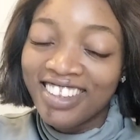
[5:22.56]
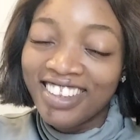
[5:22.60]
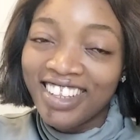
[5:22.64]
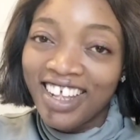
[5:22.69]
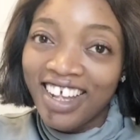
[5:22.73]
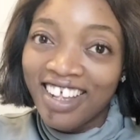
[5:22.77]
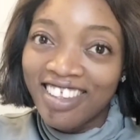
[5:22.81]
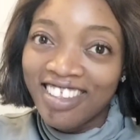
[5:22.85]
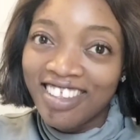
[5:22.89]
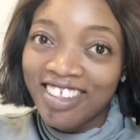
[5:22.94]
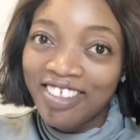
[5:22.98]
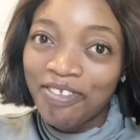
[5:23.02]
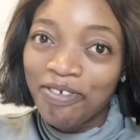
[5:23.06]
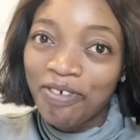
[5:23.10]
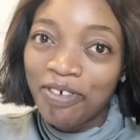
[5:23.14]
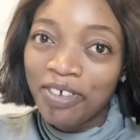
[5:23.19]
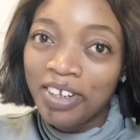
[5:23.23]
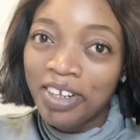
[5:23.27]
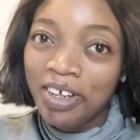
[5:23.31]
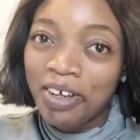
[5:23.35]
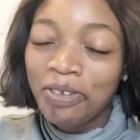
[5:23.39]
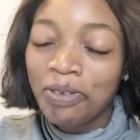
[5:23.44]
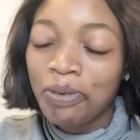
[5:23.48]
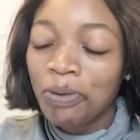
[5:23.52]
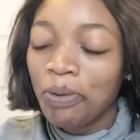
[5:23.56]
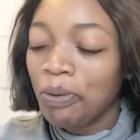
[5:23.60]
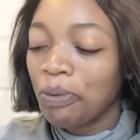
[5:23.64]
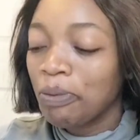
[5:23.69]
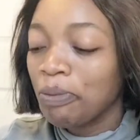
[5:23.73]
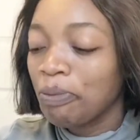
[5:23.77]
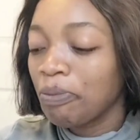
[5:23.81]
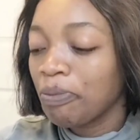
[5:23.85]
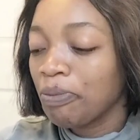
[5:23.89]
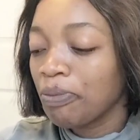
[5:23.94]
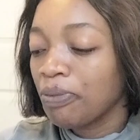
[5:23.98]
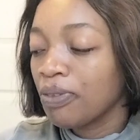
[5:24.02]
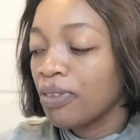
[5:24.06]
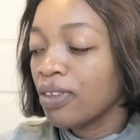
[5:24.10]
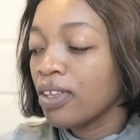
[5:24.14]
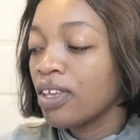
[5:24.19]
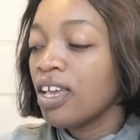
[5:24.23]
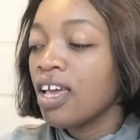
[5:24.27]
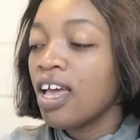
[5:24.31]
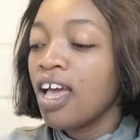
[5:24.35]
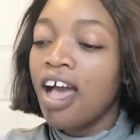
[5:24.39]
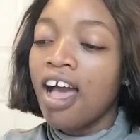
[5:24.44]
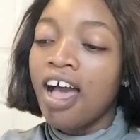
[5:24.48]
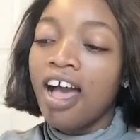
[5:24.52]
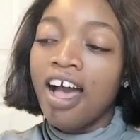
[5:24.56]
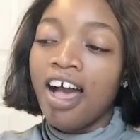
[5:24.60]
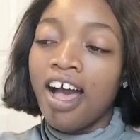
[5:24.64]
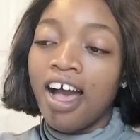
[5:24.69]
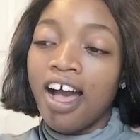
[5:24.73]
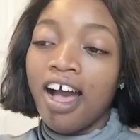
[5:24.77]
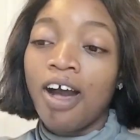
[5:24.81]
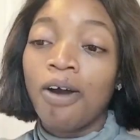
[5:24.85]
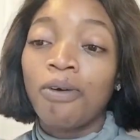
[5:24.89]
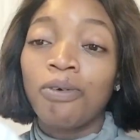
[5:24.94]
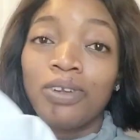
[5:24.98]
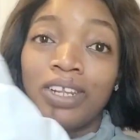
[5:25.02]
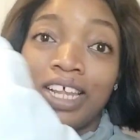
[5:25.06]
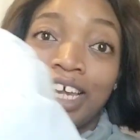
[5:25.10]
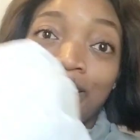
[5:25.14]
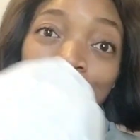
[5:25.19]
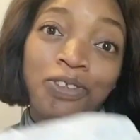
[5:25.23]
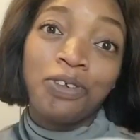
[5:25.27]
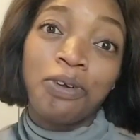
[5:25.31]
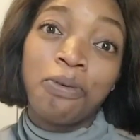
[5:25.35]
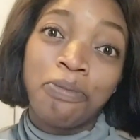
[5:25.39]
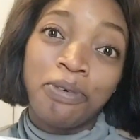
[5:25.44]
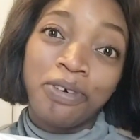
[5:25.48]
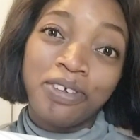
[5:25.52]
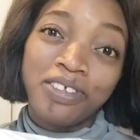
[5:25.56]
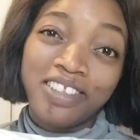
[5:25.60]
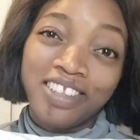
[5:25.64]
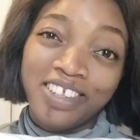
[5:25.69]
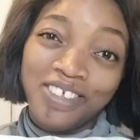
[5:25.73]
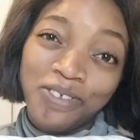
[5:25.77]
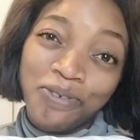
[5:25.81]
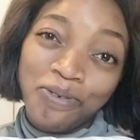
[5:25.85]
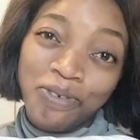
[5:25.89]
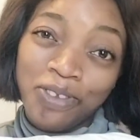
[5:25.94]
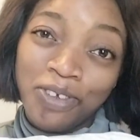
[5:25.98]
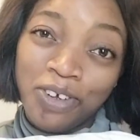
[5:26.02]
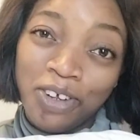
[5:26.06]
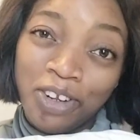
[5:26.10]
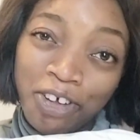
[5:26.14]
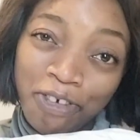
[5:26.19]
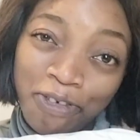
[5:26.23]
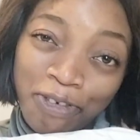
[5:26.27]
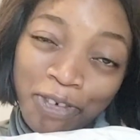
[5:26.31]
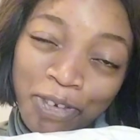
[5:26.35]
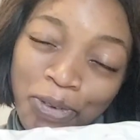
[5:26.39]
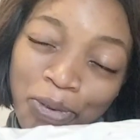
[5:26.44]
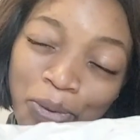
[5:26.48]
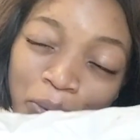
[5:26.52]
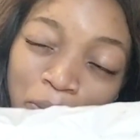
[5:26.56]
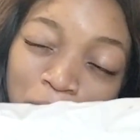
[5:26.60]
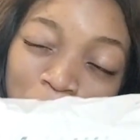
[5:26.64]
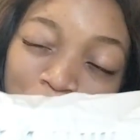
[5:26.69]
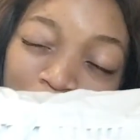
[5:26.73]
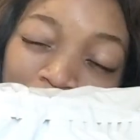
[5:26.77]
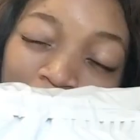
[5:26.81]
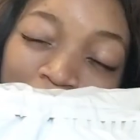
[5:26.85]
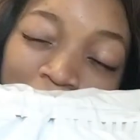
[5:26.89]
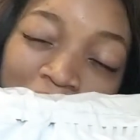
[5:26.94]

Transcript: that's it for now. So I would like to unbox this with all of you, so